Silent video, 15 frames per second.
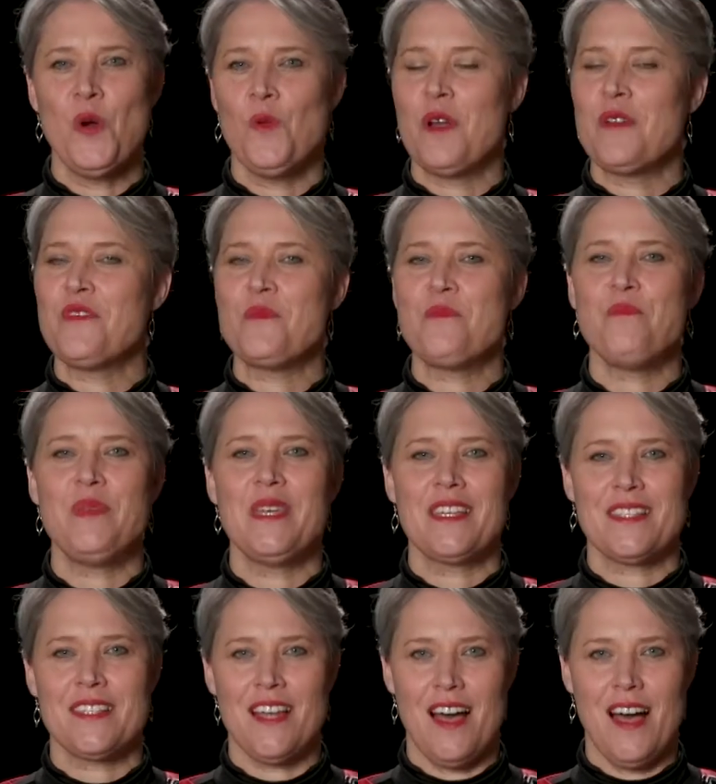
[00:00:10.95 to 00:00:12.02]
One of the
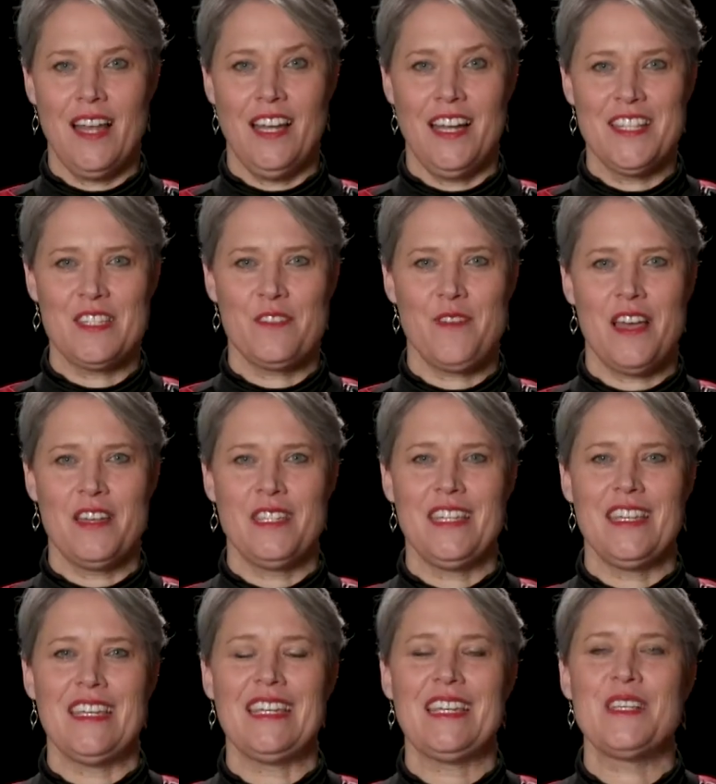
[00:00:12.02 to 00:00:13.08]
biggest highlights of our
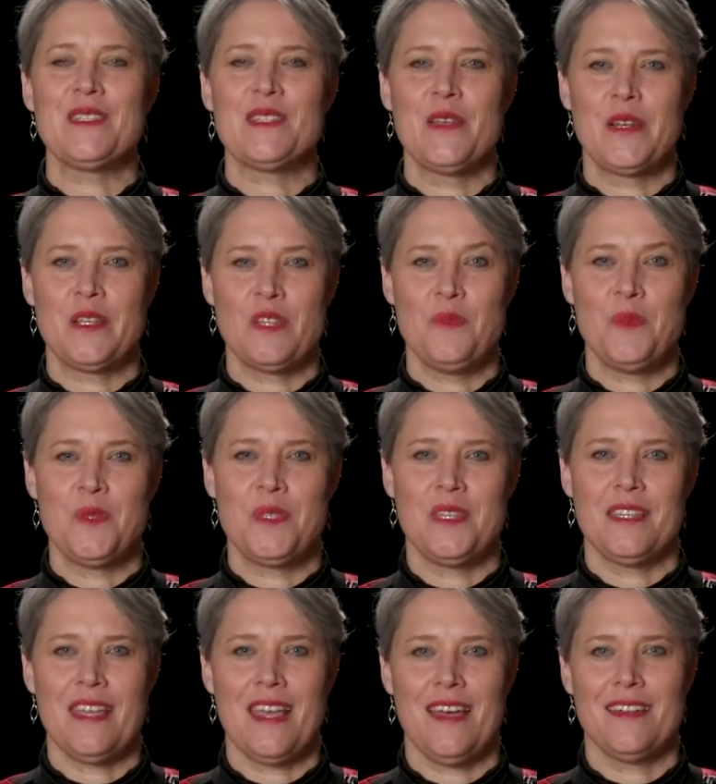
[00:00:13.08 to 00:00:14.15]
year is learning the
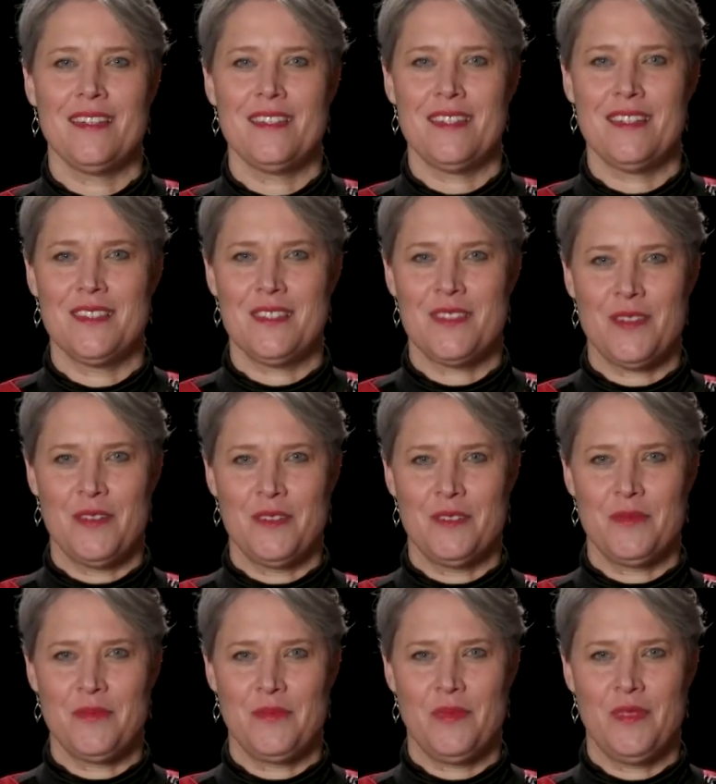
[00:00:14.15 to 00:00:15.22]
Music Count Us In song.